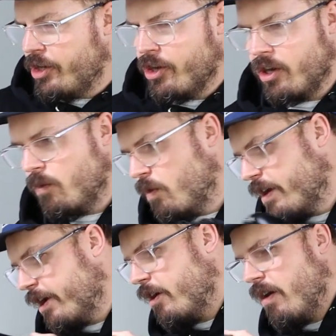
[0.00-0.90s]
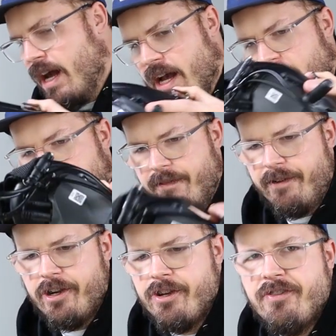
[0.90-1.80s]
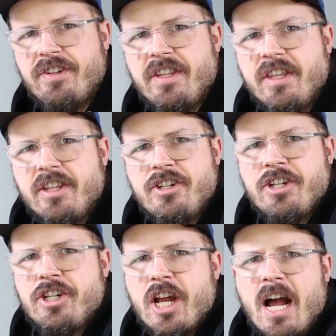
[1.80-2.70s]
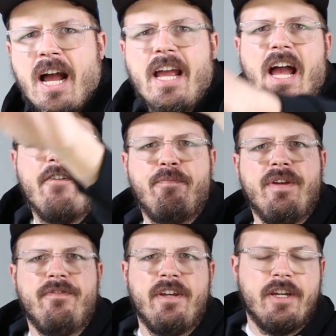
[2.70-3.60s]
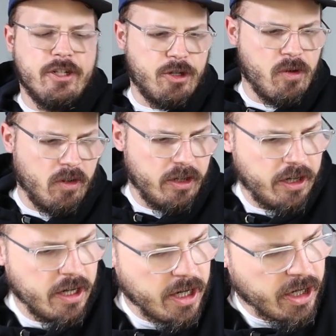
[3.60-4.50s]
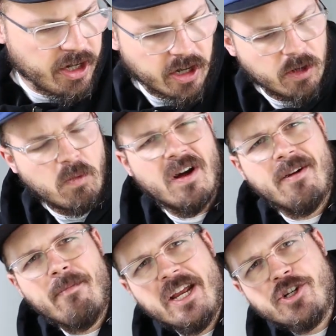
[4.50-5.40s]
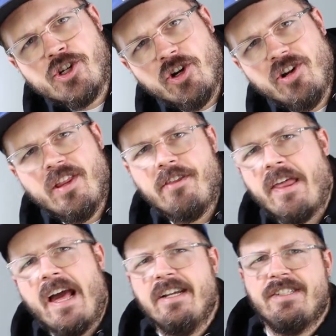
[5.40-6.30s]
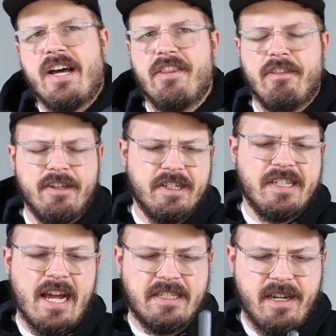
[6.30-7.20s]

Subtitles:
you're going to want to go ahead, if you're using the DJI FPV controller, you're going to want to make sure that that is on the exact